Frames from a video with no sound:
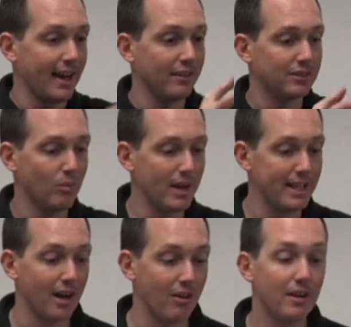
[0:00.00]
out the
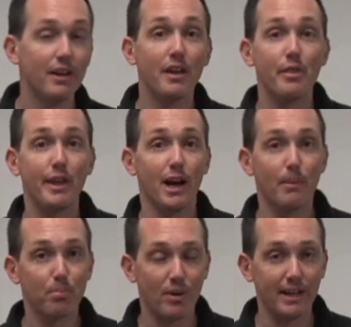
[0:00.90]
window. They
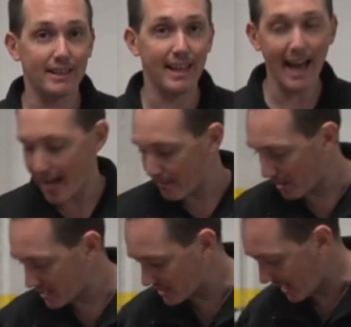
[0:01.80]
upgraded that
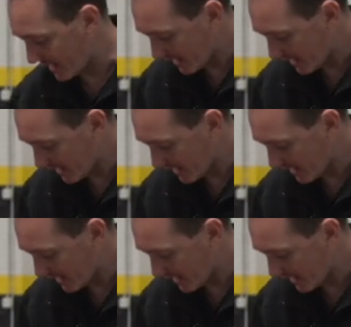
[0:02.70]
by saying,